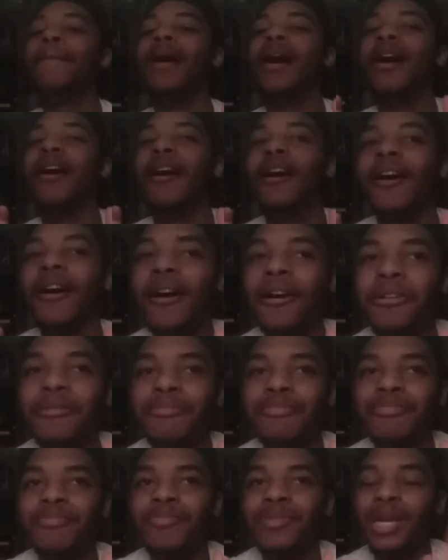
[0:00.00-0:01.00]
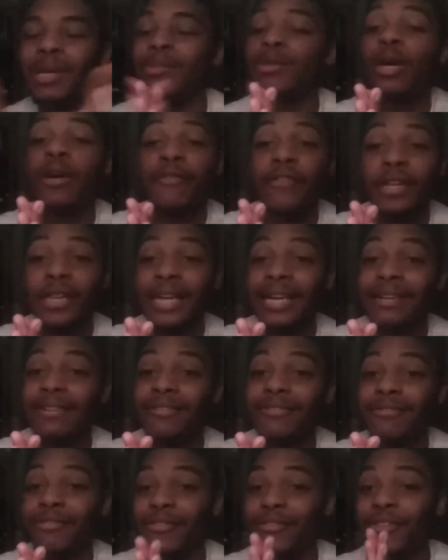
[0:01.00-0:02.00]
Sorry for the late
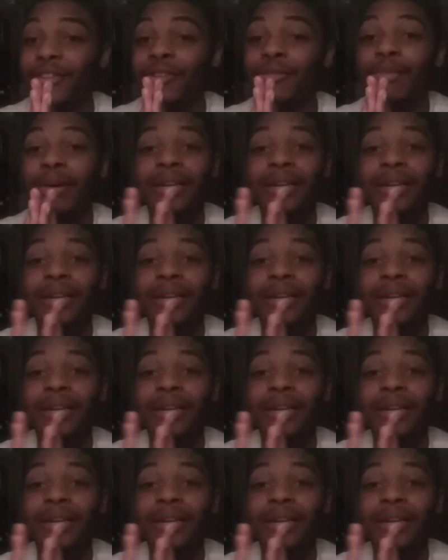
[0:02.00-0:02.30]
review,